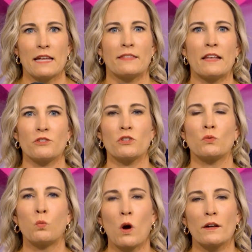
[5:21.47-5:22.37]
That's just
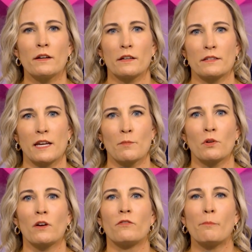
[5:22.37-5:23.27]
one
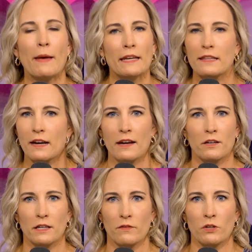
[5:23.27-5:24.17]
example of many that I
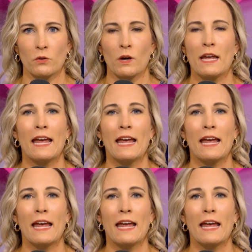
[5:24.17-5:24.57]
could give you.